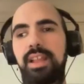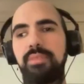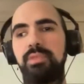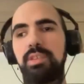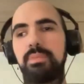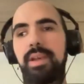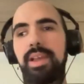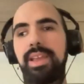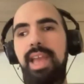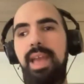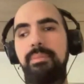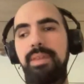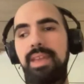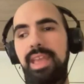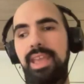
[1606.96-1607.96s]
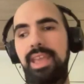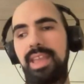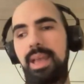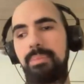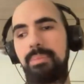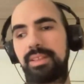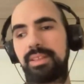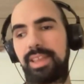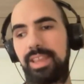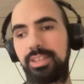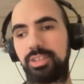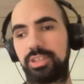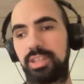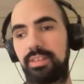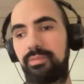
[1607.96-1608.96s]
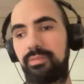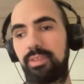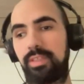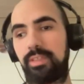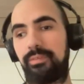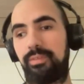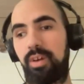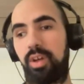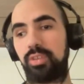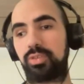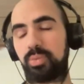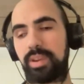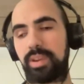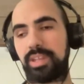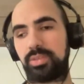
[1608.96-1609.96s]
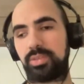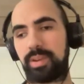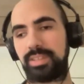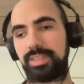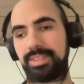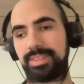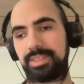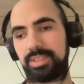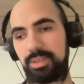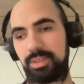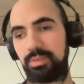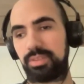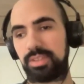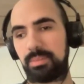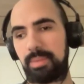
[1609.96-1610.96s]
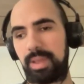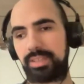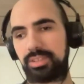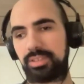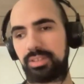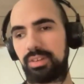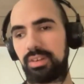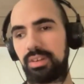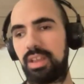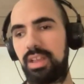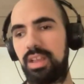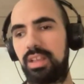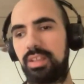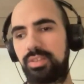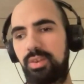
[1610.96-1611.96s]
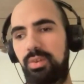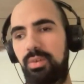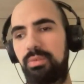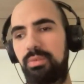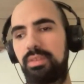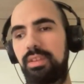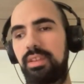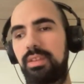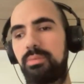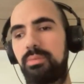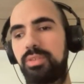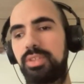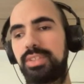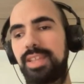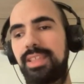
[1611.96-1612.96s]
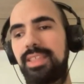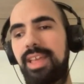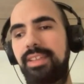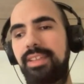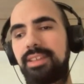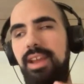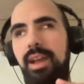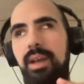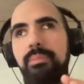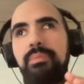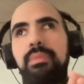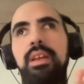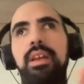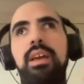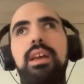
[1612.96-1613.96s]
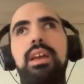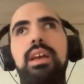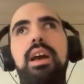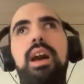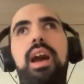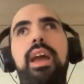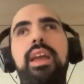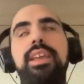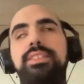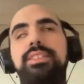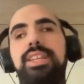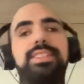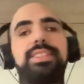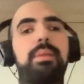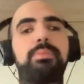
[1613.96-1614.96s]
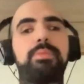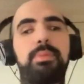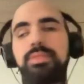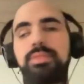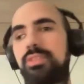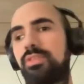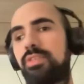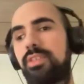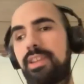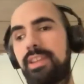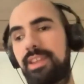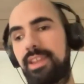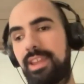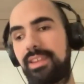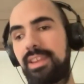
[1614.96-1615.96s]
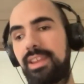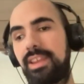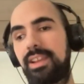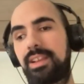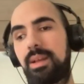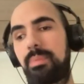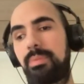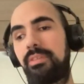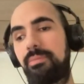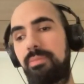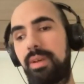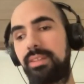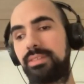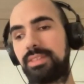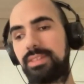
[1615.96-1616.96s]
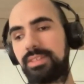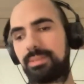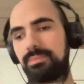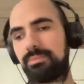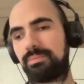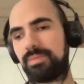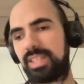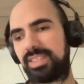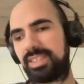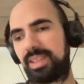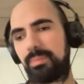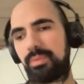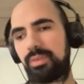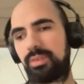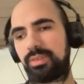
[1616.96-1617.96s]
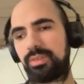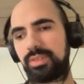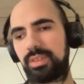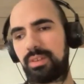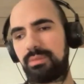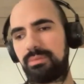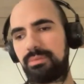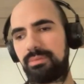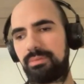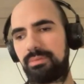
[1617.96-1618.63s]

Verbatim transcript: done with my M A application for the fall twenty twenty-two semester. So would you say that um, it's acceptable to turn it in in a couple of months, December or so?